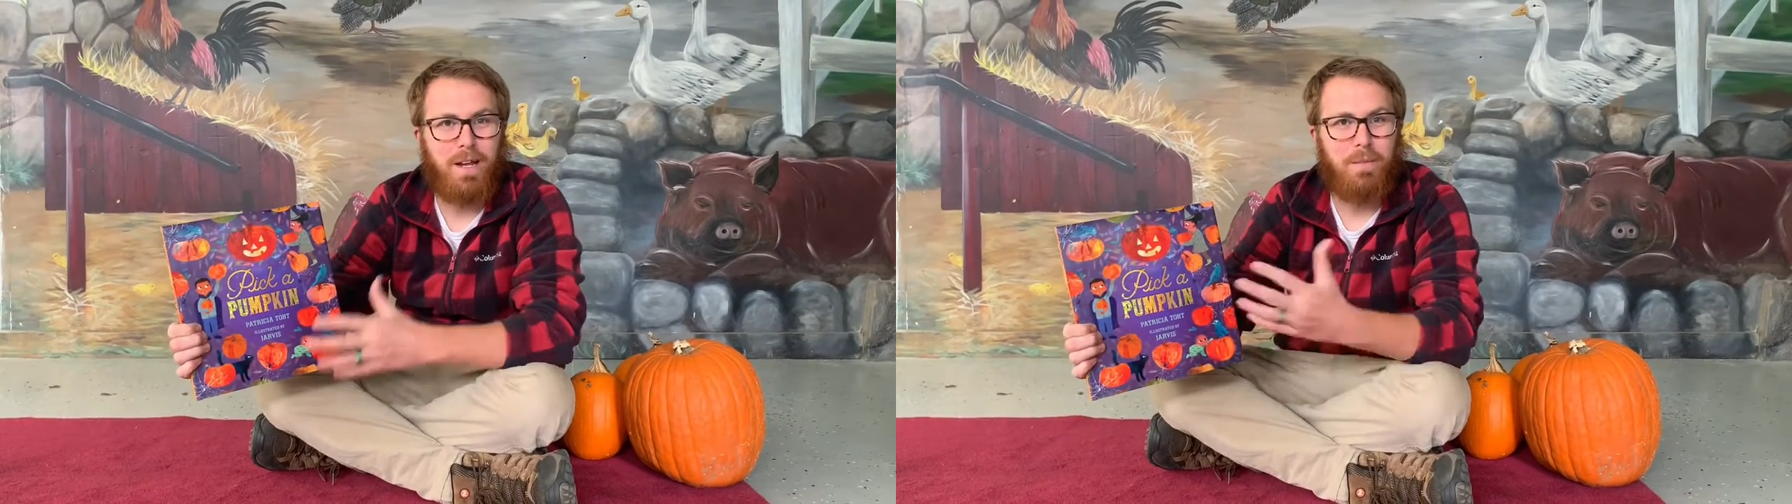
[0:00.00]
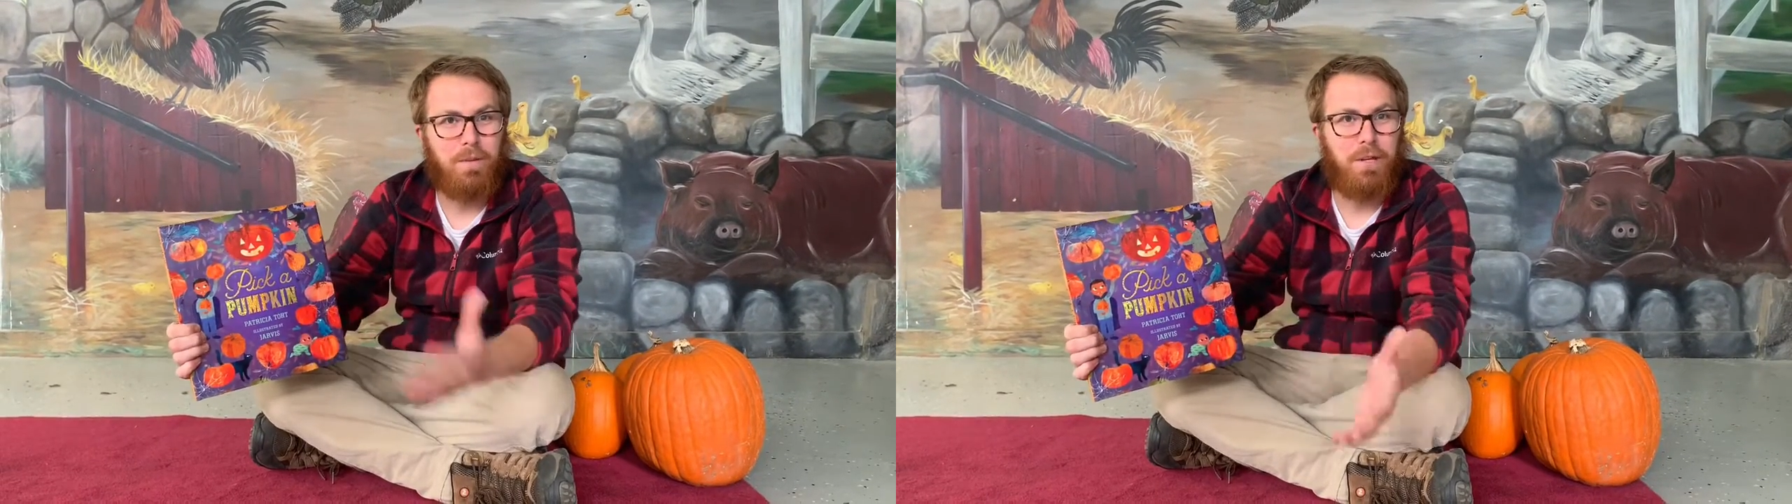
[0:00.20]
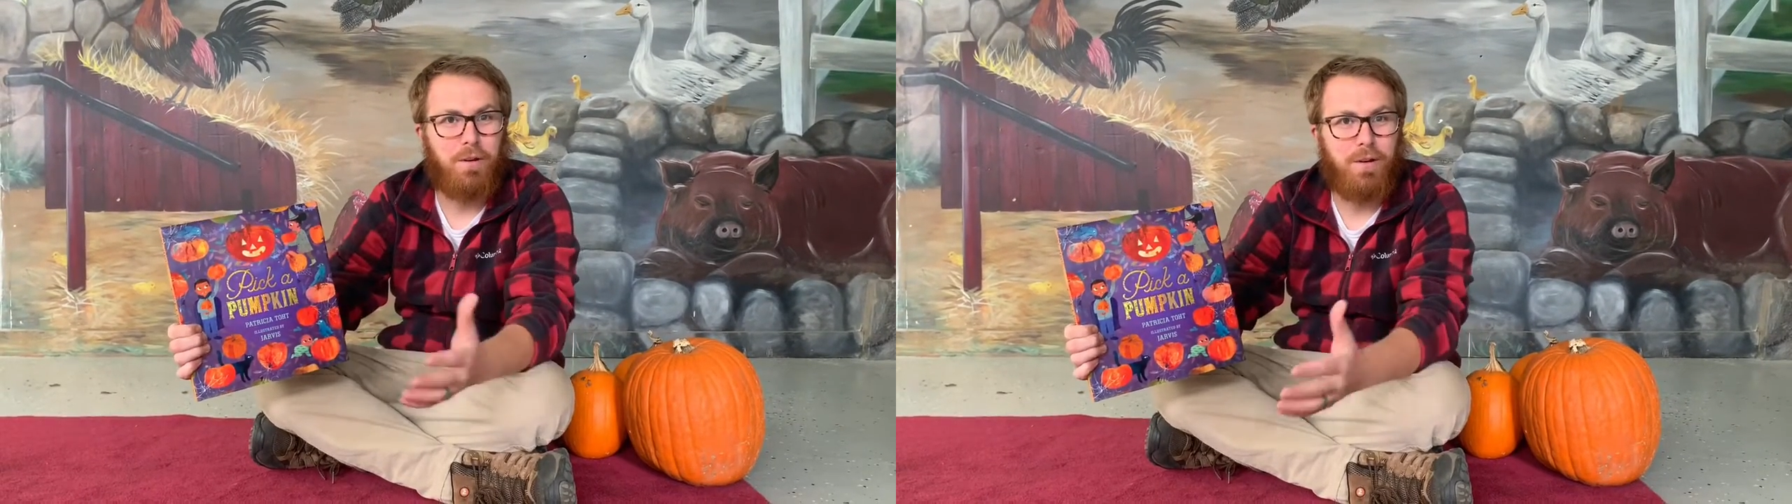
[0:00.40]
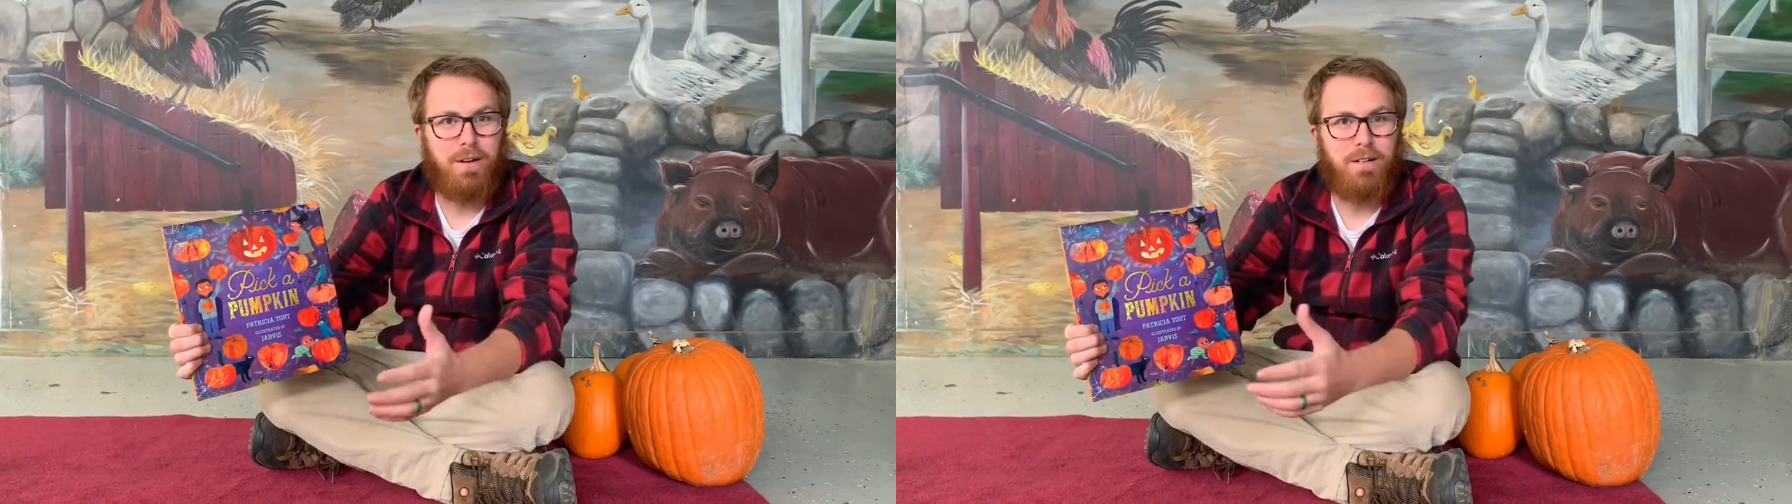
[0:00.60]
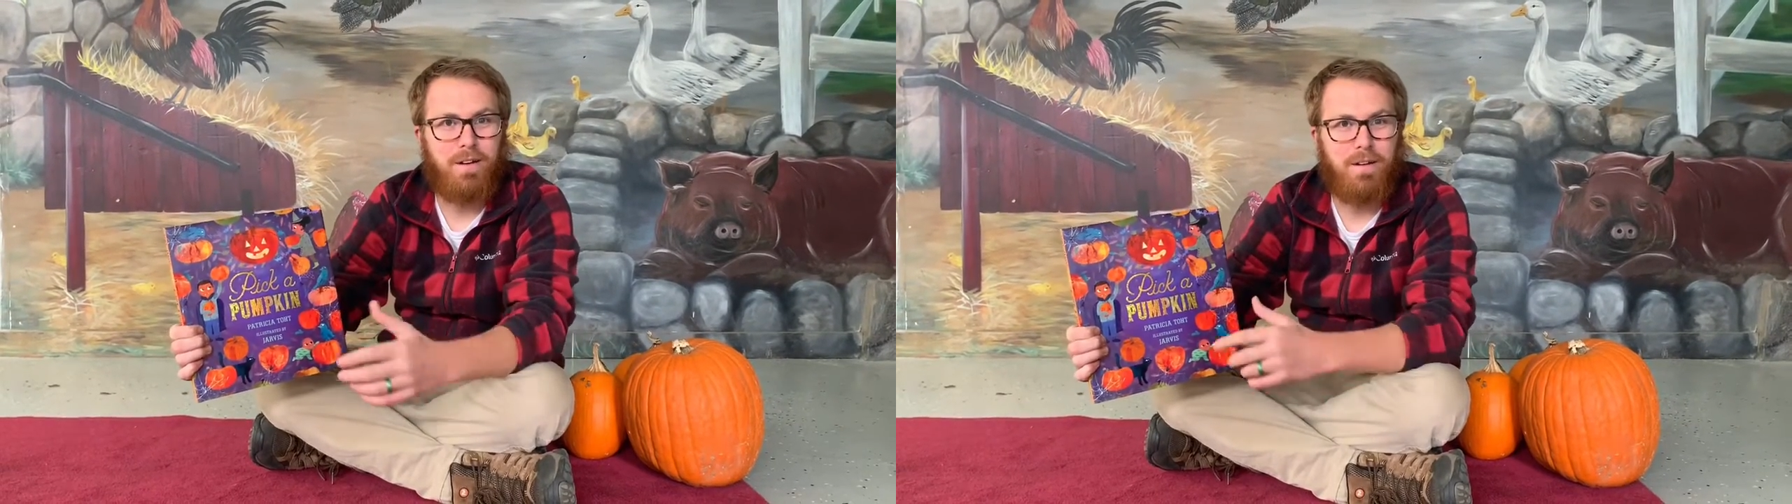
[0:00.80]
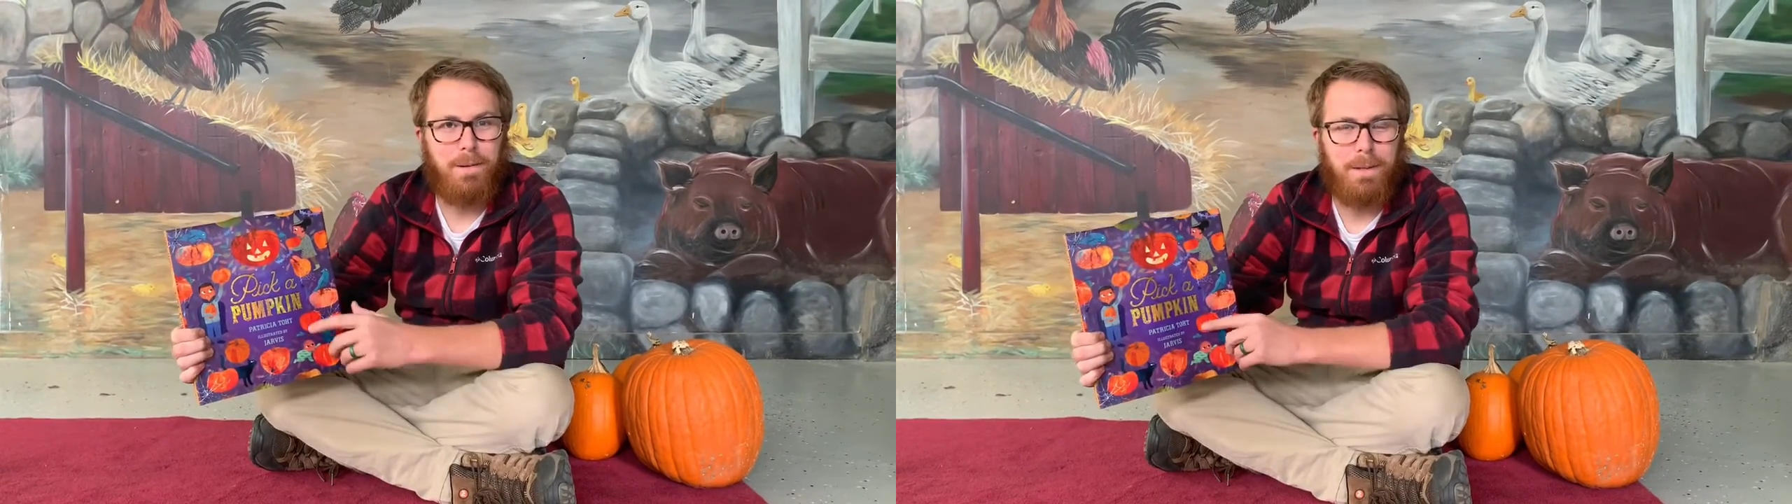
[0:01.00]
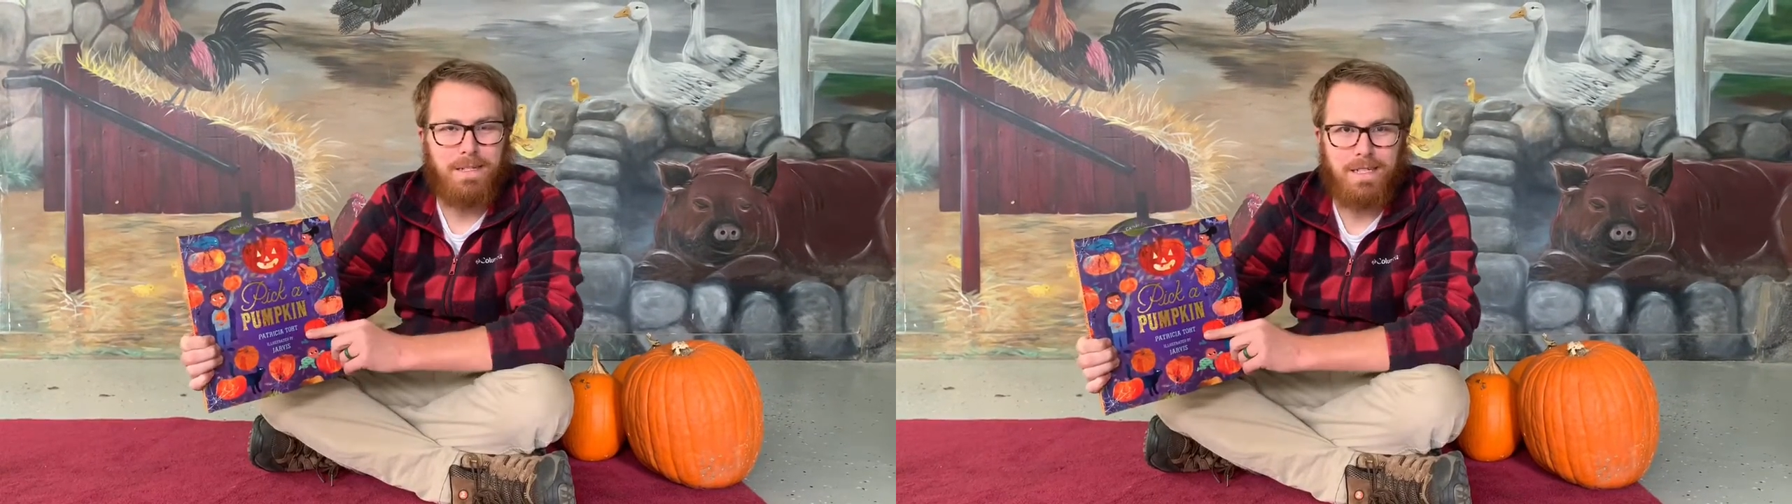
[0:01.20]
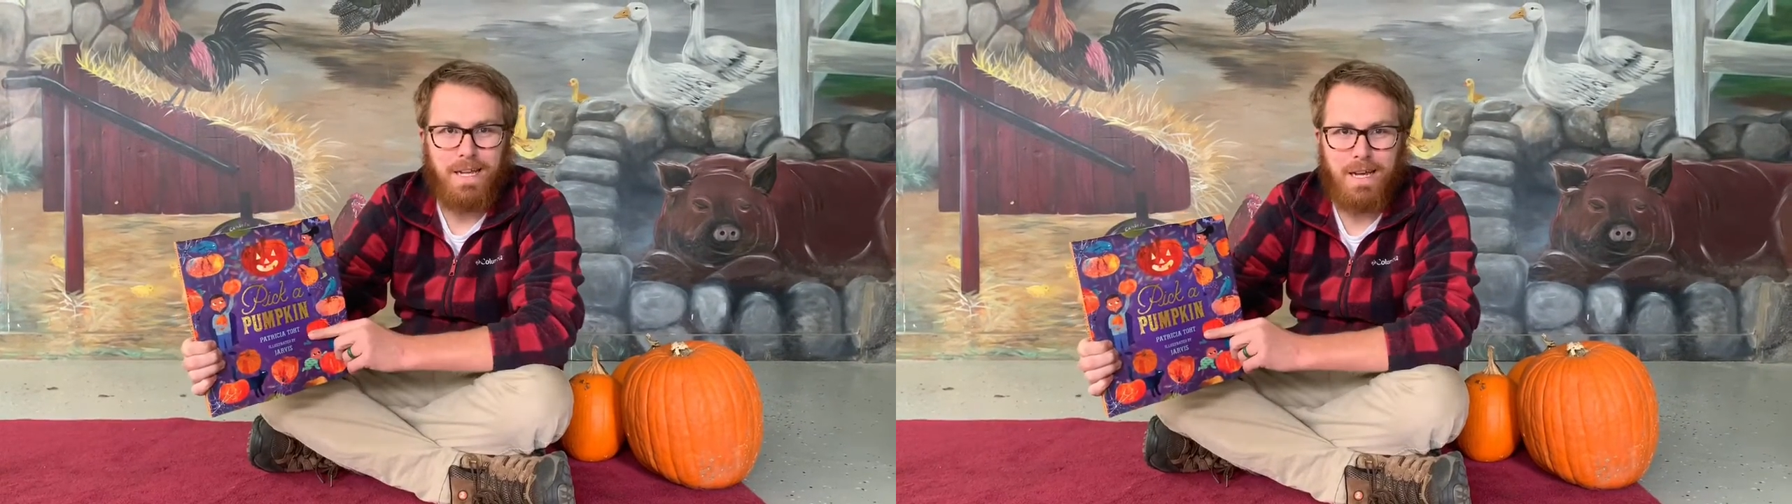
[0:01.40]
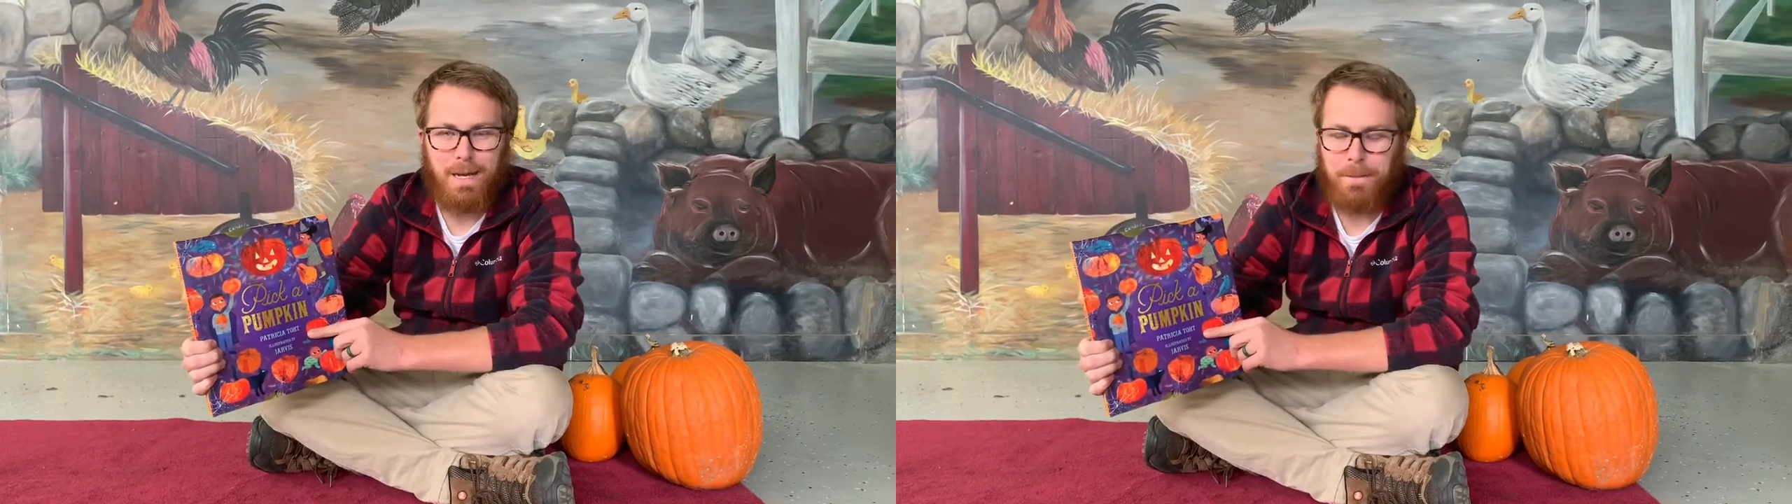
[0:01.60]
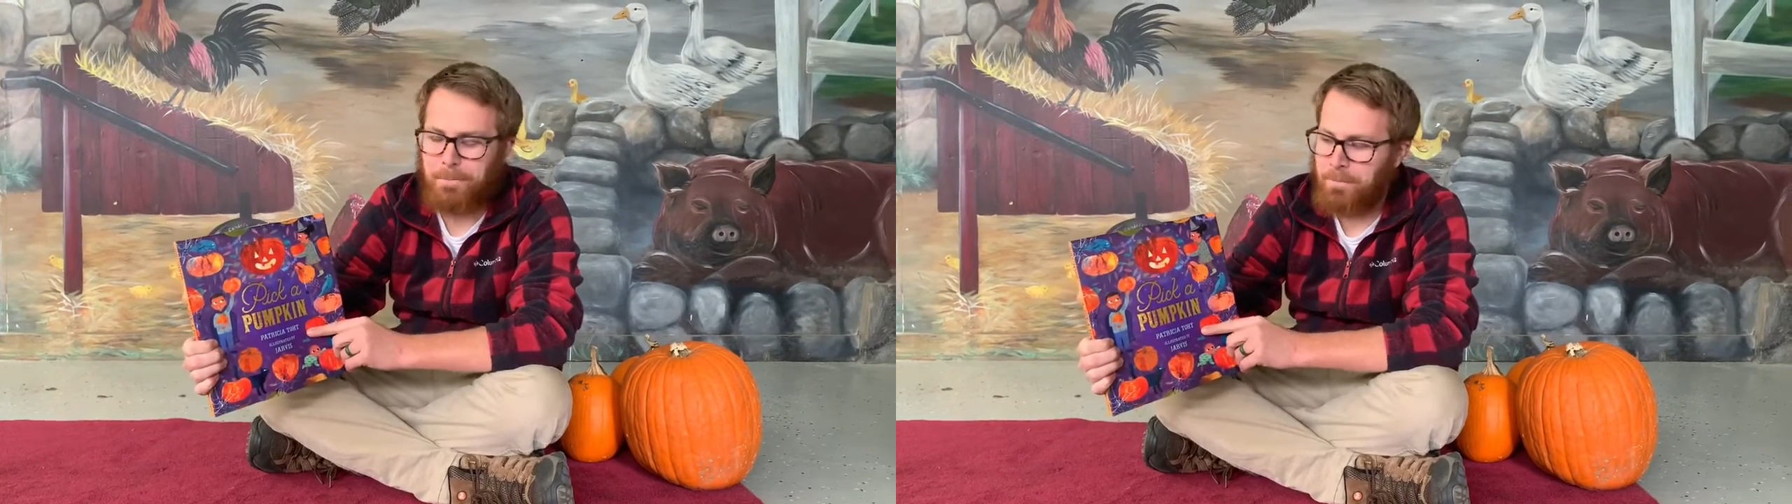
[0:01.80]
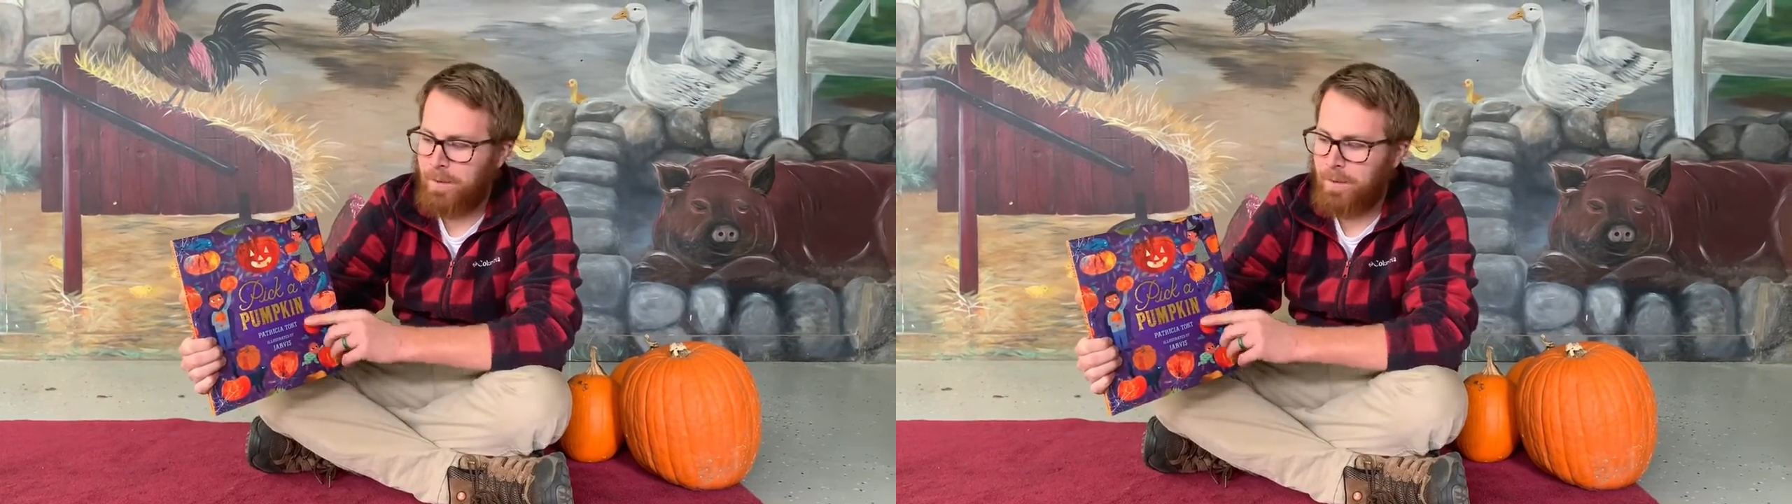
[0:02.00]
I'm the curator here, and today